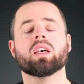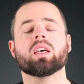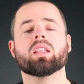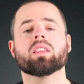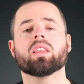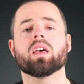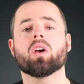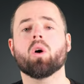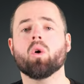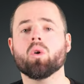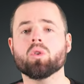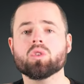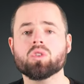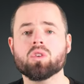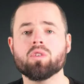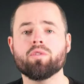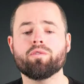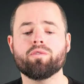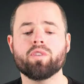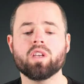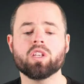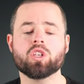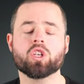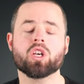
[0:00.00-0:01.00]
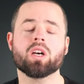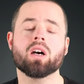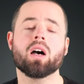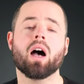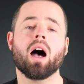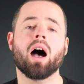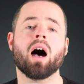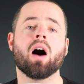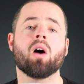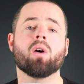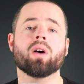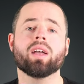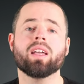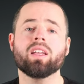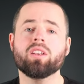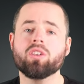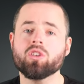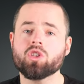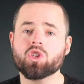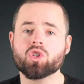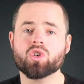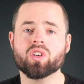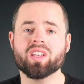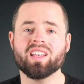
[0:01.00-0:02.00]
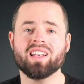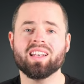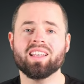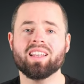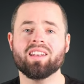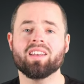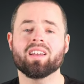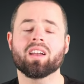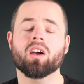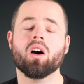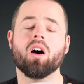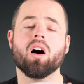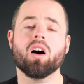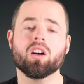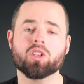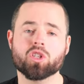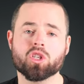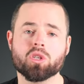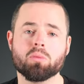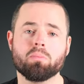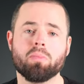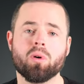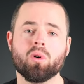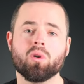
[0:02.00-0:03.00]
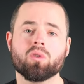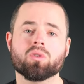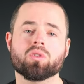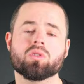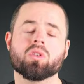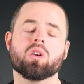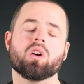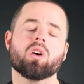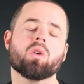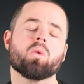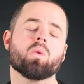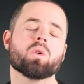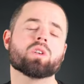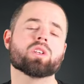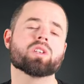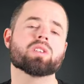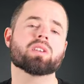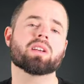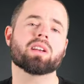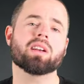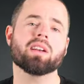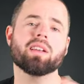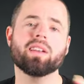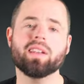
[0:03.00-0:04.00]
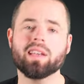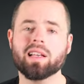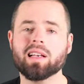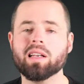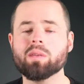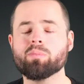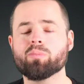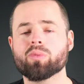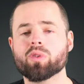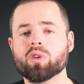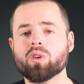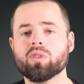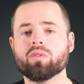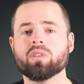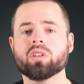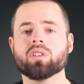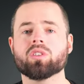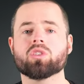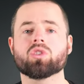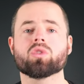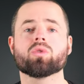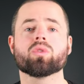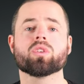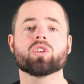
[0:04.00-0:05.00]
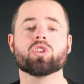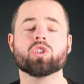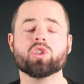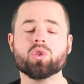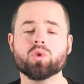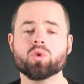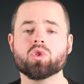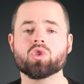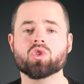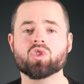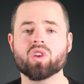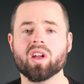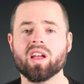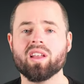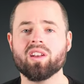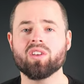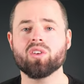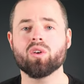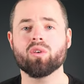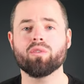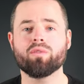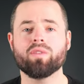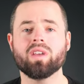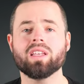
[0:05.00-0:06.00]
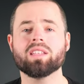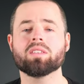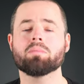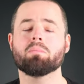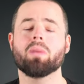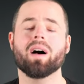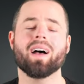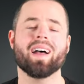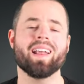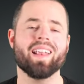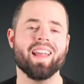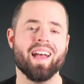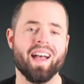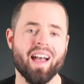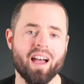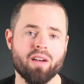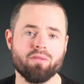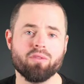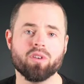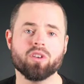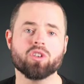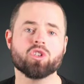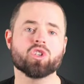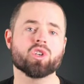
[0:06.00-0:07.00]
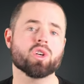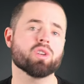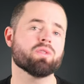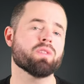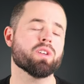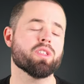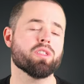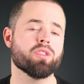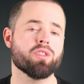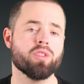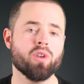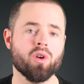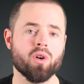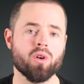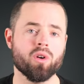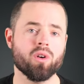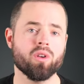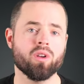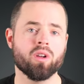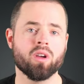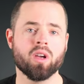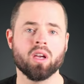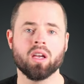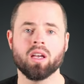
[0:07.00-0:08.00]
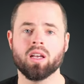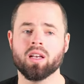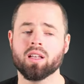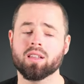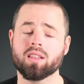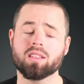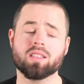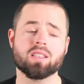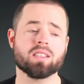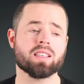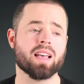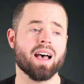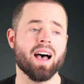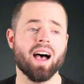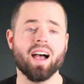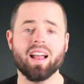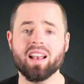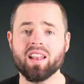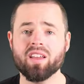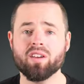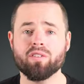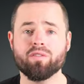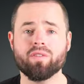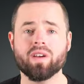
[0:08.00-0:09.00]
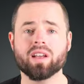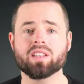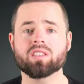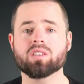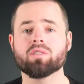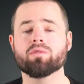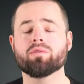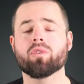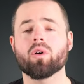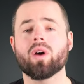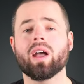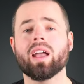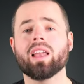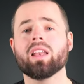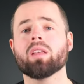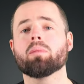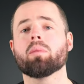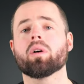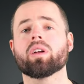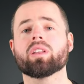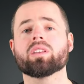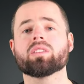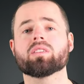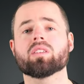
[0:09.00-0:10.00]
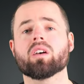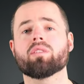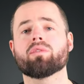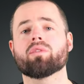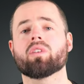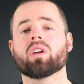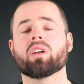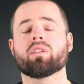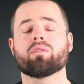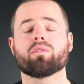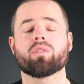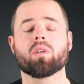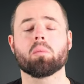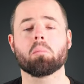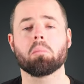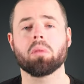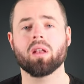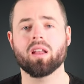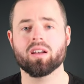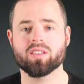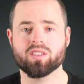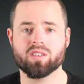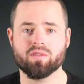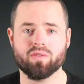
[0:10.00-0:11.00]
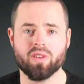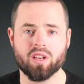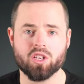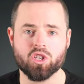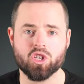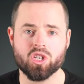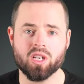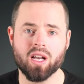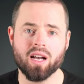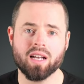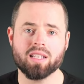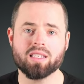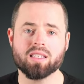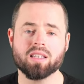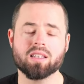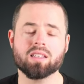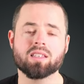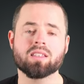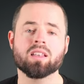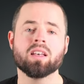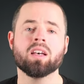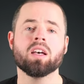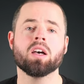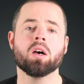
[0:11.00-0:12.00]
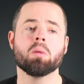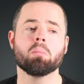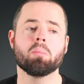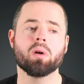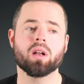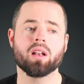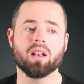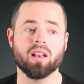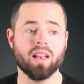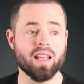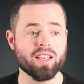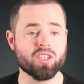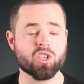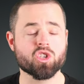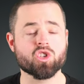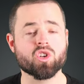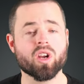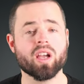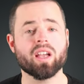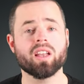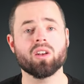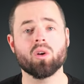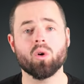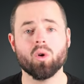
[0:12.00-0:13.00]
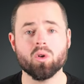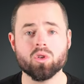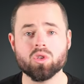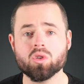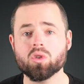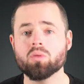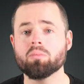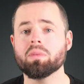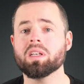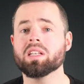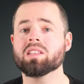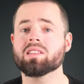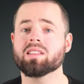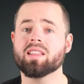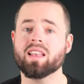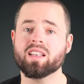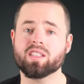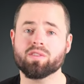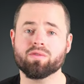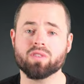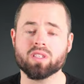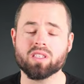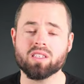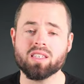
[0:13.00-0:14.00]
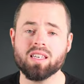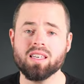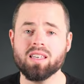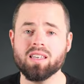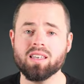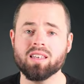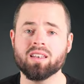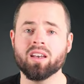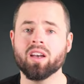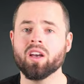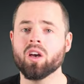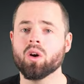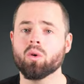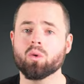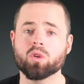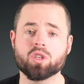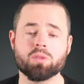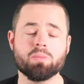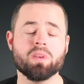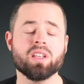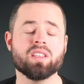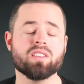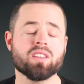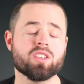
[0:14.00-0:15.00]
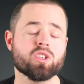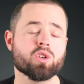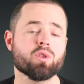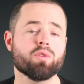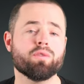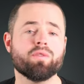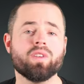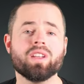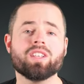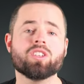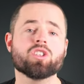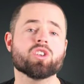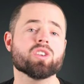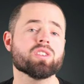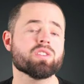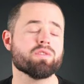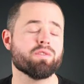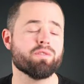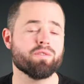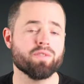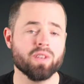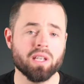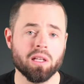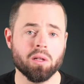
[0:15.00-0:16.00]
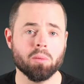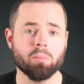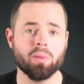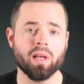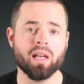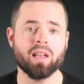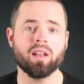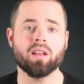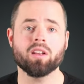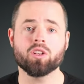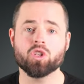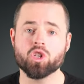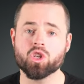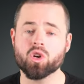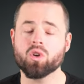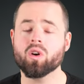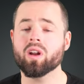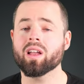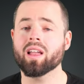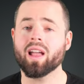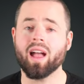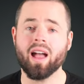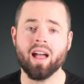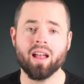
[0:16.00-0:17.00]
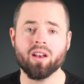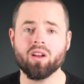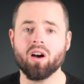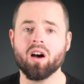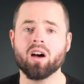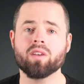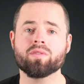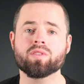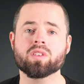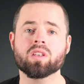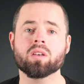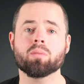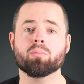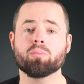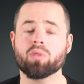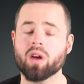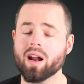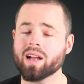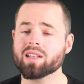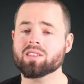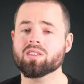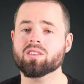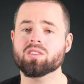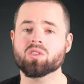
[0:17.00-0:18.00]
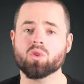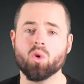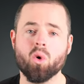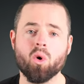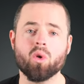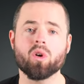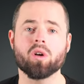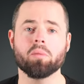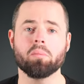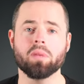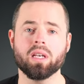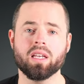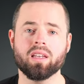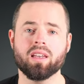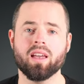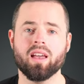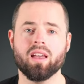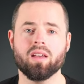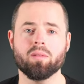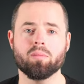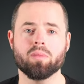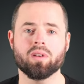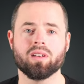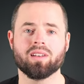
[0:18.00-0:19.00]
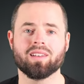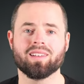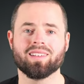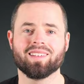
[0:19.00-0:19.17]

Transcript: They also feature our industry-leading arch supports, which is clinically proven to reduce strain in your feet by an average of a third. This is highly effective for anybody suffering from plantar fasciitis, but less strain also means less fatigue, which means that your feet just feel better during and after practice or a big game.